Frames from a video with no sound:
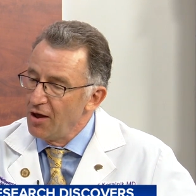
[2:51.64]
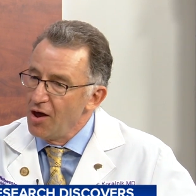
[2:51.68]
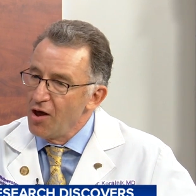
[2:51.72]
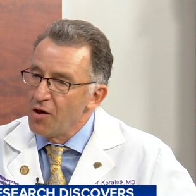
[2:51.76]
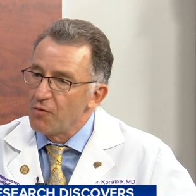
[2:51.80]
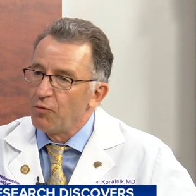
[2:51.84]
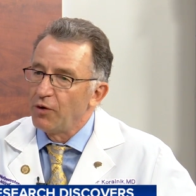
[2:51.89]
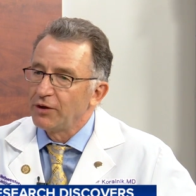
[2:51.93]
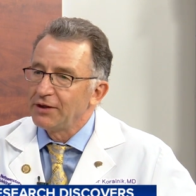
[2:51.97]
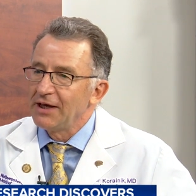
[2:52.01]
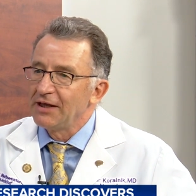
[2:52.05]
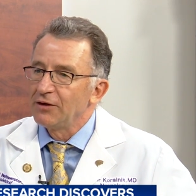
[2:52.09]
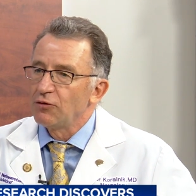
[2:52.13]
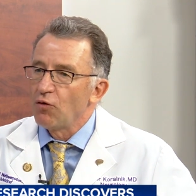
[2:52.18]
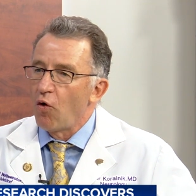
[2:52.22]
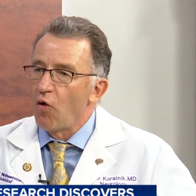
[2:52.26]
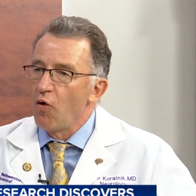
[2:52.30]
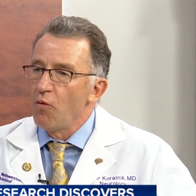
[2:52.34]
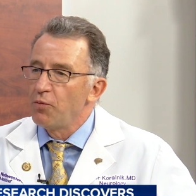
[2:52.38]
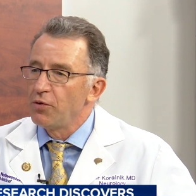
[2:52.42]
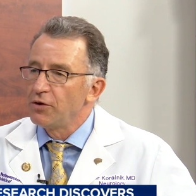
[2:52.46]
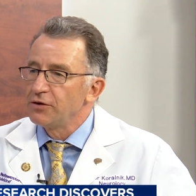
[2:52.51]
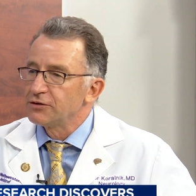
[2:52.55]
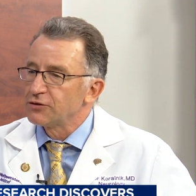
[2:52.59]
But it
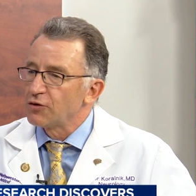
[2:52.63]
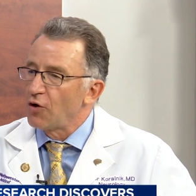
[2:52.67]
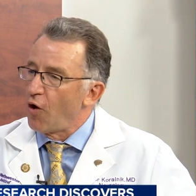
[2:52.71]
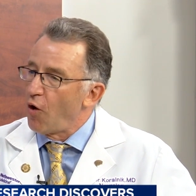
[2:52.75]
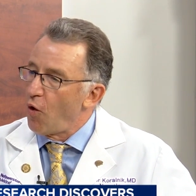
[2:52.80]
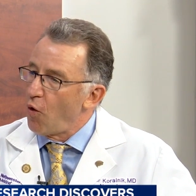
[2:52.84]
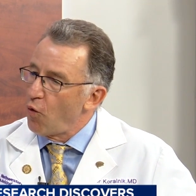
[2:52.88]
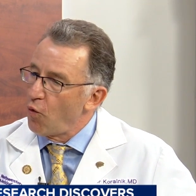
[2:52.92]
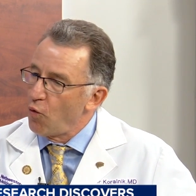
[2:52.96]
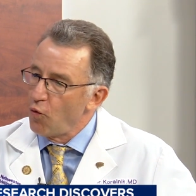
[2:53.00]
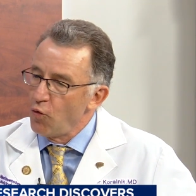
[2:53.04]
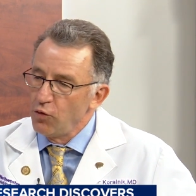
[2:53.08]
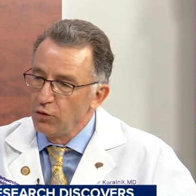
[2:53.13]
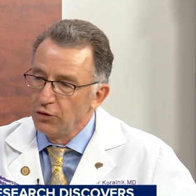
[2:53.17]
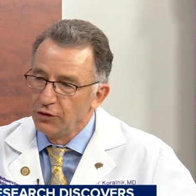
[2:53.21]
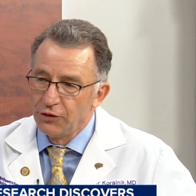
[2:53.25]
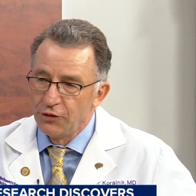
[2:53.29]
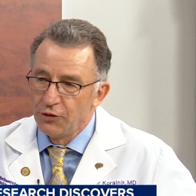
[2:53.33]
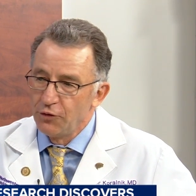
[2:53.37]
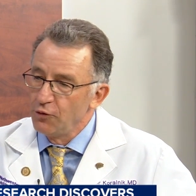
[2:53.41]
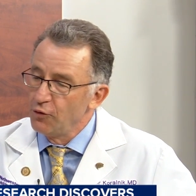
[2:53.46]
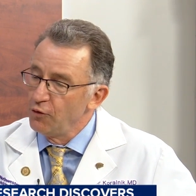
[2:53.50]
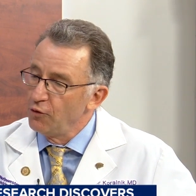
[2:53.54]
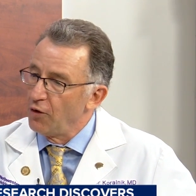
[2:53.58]
opens a whole
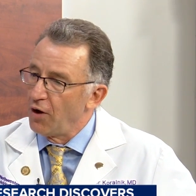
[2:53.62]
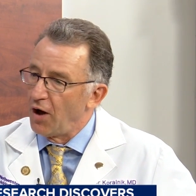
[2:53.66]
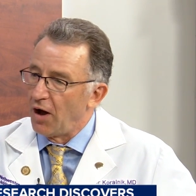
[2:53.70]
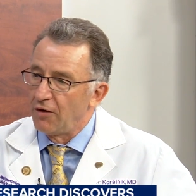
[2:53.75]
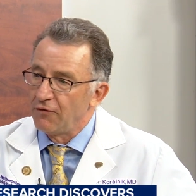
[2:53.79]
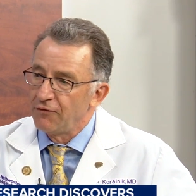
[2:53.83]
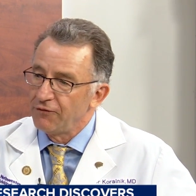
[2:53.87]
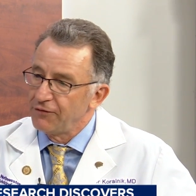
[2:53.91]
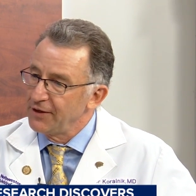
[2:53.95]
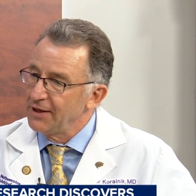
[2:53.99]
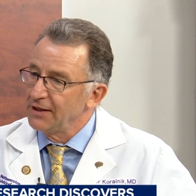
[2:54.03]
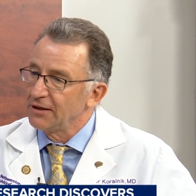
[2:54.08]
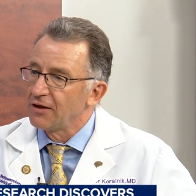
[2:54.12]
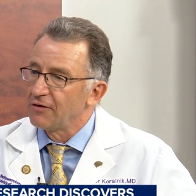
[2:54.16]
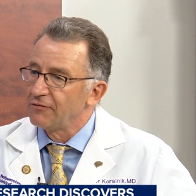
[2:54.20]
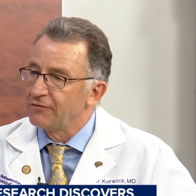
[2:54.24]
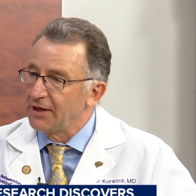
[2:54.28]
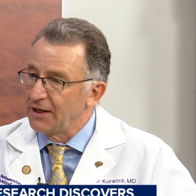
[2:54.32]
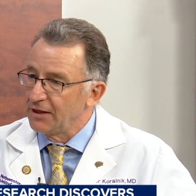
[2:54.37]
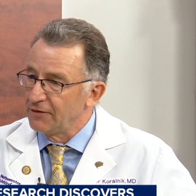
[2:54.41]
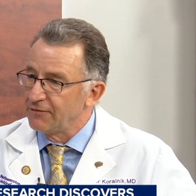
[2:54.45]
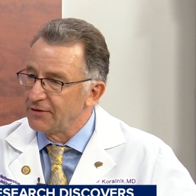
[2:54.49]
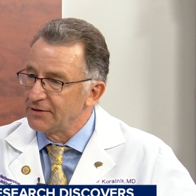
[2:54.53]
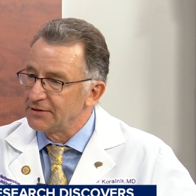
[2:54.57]
new uh, field of
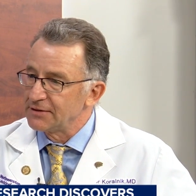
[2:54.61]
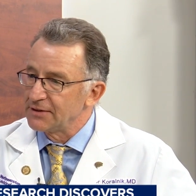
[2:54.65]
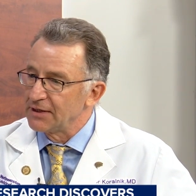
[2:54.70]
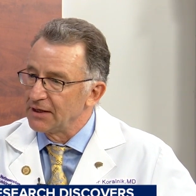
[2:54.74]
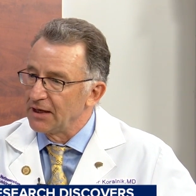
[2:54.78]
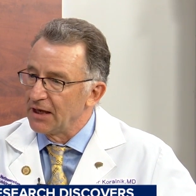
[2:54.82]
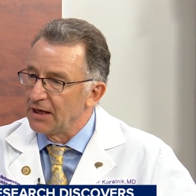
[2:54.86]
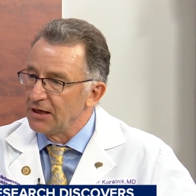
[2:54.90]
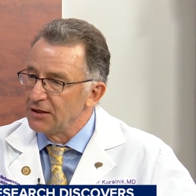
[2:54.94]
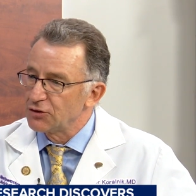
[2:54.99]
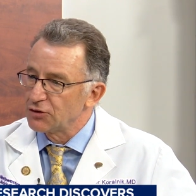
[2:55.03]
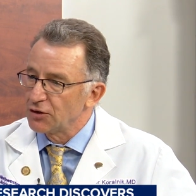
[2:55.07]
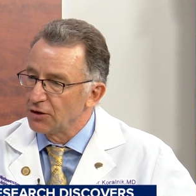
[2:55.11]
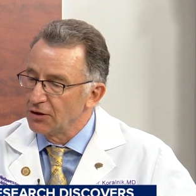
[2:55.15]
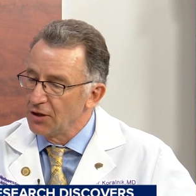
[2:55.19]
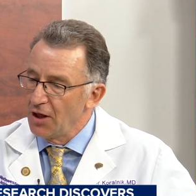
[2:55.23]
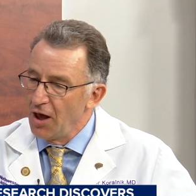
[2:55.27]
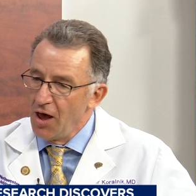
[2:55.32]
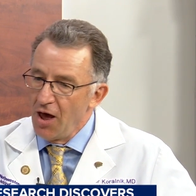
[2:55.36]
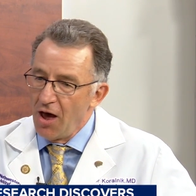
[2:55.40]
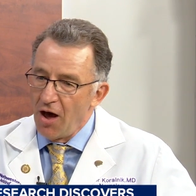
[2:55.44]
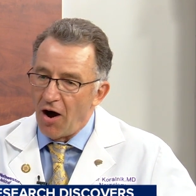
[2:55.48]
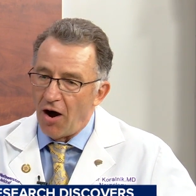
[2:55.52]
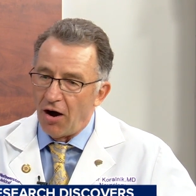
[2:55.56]
investigation
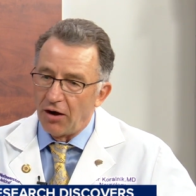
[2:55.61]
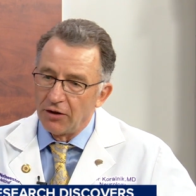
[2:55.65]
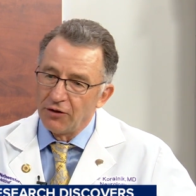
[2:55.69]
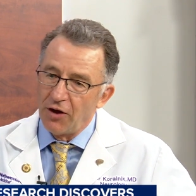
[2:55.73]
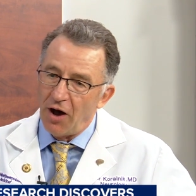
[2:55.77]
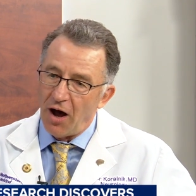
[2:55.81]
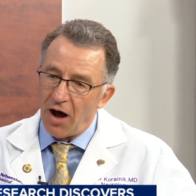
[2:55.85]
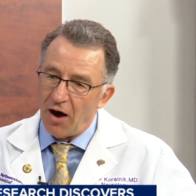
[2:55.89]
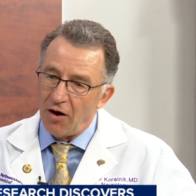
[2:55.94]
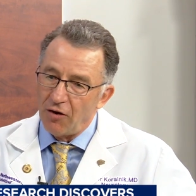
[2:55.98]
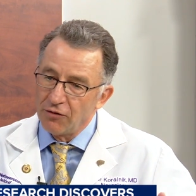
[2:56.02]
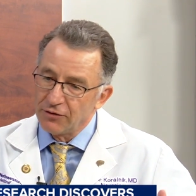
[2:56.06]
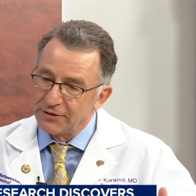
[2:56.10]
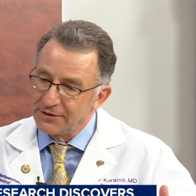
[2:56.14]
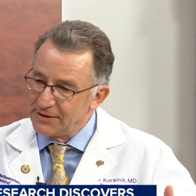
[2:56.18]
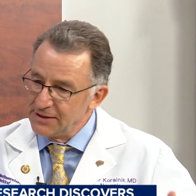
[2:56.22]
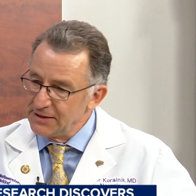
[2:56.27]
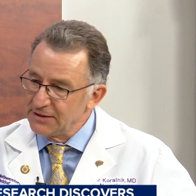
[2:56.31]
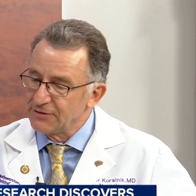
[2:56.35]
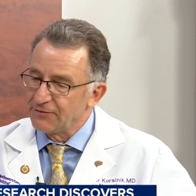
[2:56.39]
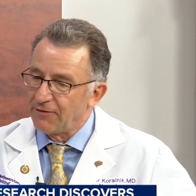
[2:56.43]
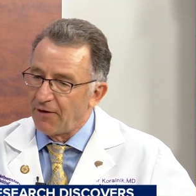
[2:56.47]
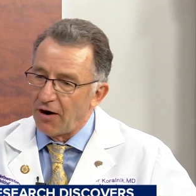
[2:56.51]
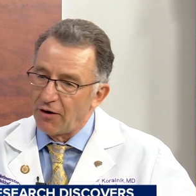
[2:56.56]
on how
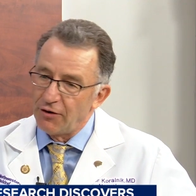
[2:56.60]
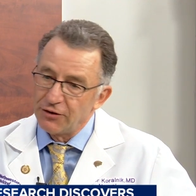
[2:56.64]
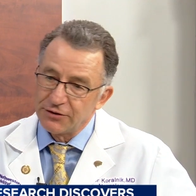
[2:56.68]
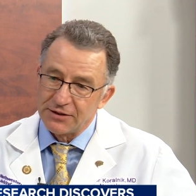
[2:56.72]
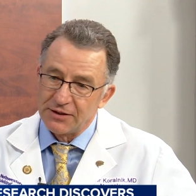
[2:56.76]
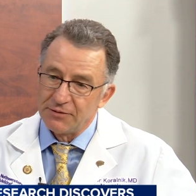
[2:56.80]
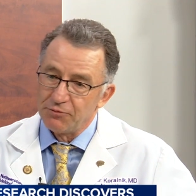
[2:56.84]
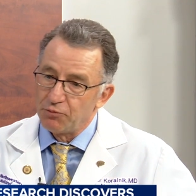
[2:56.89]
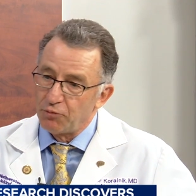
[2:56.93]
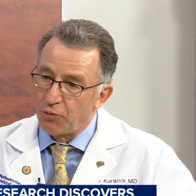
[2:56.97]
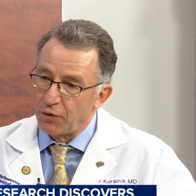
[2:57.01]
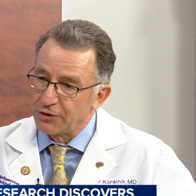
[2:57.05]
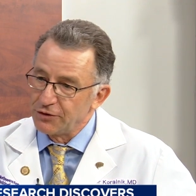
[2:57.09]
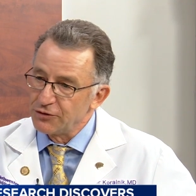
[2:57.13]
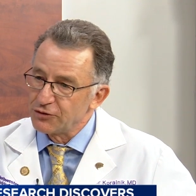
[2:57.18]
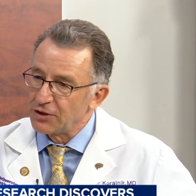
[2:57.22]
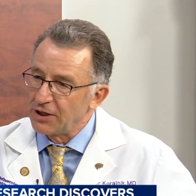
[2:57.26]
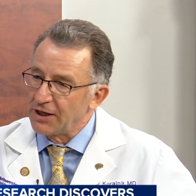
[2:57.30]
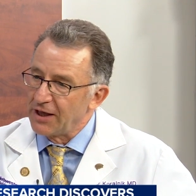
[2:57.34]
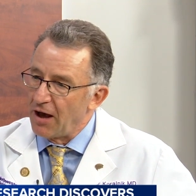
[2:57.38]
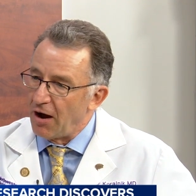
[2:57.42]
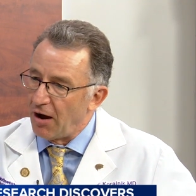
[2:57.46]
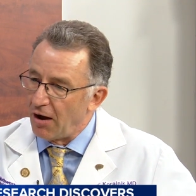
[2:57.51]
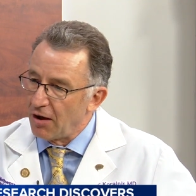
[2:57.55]
this virus and
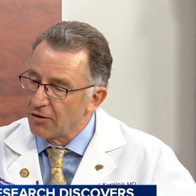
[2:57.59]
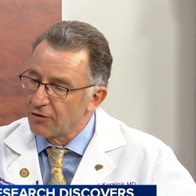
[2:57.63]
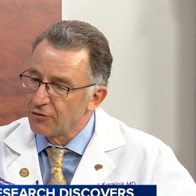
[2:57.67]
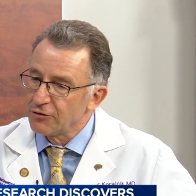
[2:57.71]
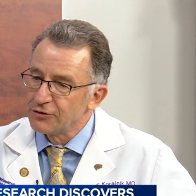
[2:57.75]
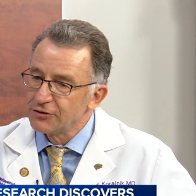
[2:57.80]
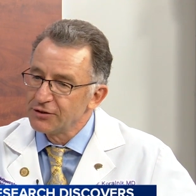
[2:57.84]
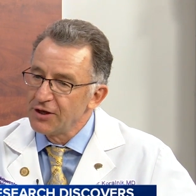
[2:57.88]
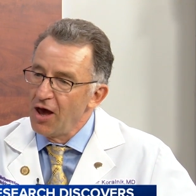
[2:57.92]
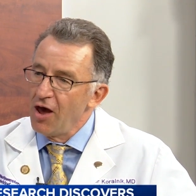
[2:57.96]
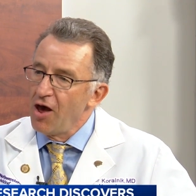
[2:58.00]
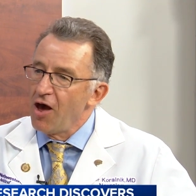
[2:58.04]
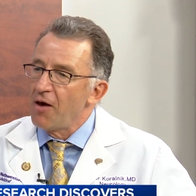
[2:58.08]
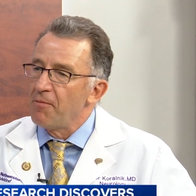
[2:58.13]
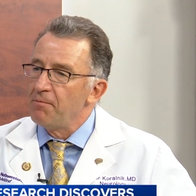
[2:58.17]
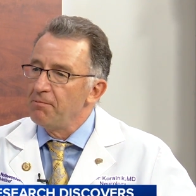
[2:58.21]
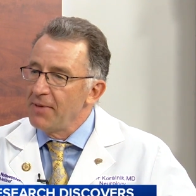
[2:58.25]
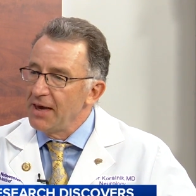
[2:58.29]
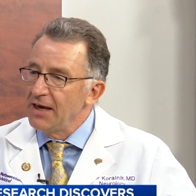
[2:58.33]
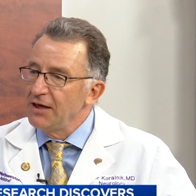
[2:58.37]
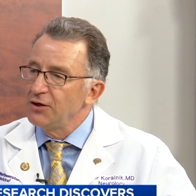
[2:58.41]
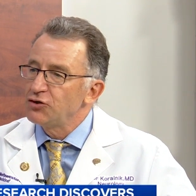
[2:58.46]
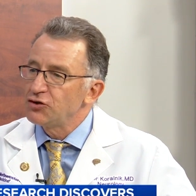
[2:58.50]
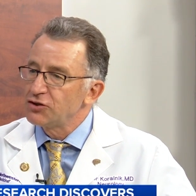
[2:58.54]
potentially others
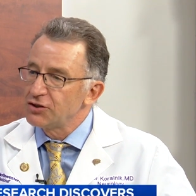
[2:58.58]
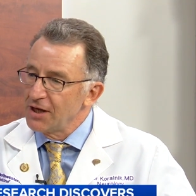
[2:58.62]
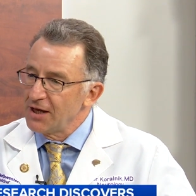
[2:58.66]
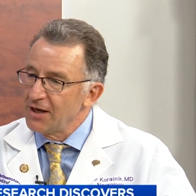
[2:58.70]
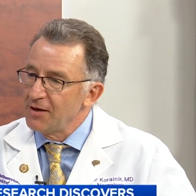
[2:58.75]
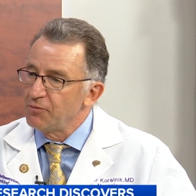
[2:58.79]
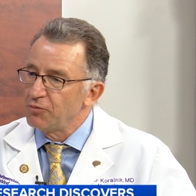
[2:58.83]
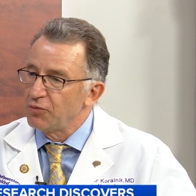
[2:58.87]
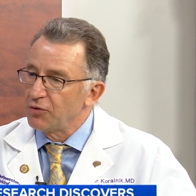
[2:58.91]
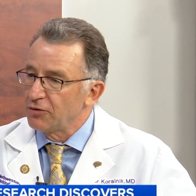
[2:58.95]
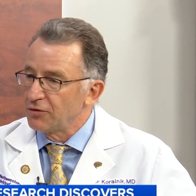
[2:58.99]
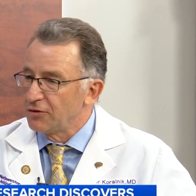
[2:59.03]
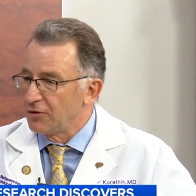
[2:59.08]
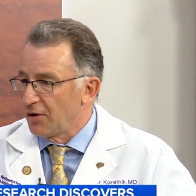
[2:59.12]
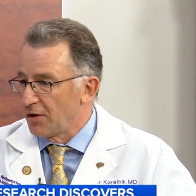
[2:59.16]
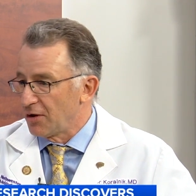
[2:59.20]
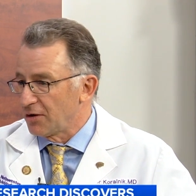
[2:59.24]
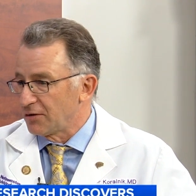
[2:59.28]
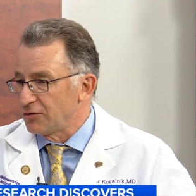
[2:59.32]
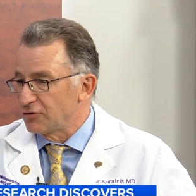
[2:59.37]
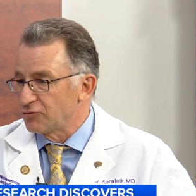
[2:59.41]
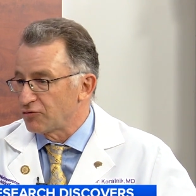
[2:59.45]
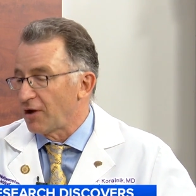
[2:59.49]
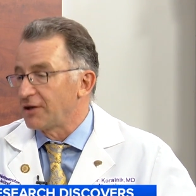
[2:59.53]
may shape the
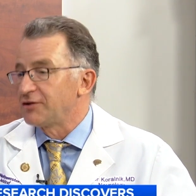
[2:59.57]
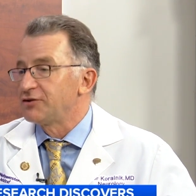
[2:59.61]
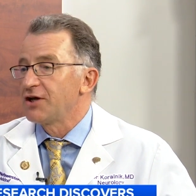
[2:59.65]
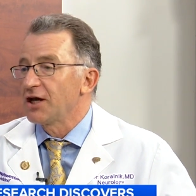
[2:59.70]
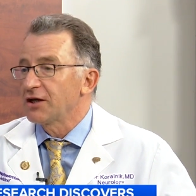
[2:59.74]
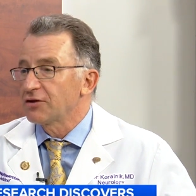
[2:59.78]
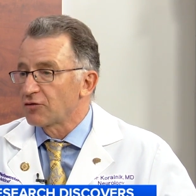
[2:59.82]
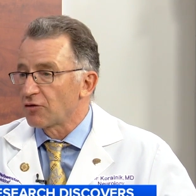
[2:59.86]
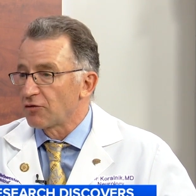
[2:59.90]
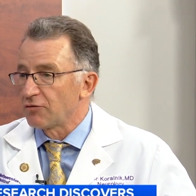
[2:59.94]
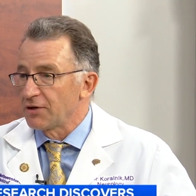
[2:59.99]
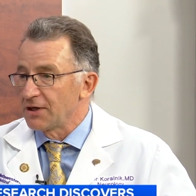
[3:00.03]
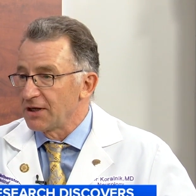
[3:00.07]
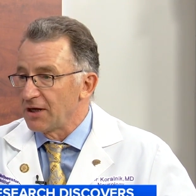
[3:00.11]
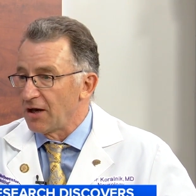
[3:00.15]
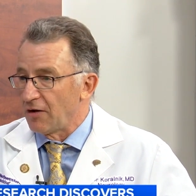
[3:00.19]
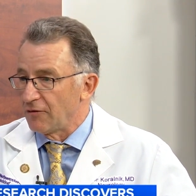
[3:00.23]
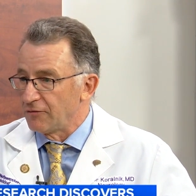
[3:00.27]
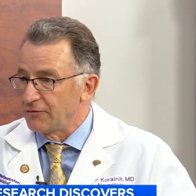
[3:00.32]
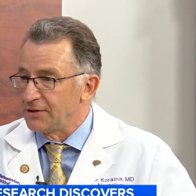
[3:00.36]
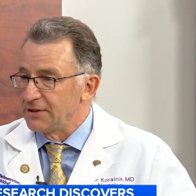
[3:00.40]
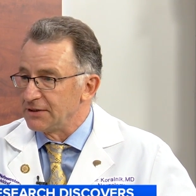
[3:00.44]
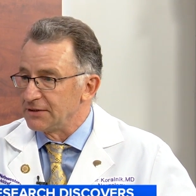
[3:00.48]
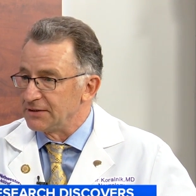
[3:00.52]
trajectory
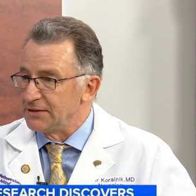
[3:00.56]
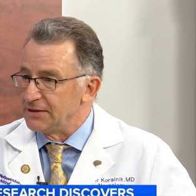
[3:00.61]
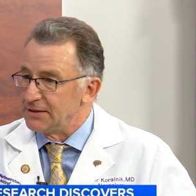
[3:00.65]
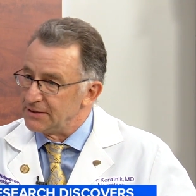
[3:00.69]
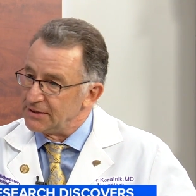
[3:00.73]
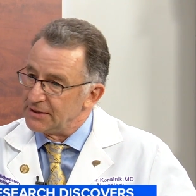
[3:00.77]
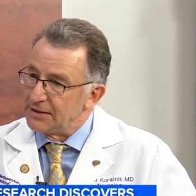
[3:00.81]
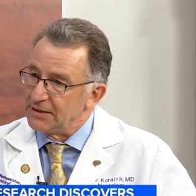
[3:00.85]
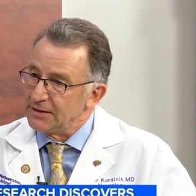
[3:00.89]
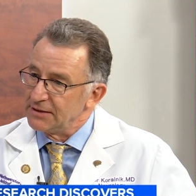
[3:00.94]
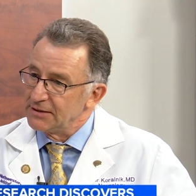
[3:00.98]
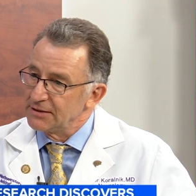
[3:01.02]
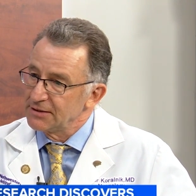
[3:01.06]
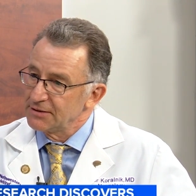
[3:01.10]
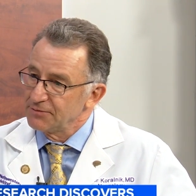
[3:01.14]
of this disease.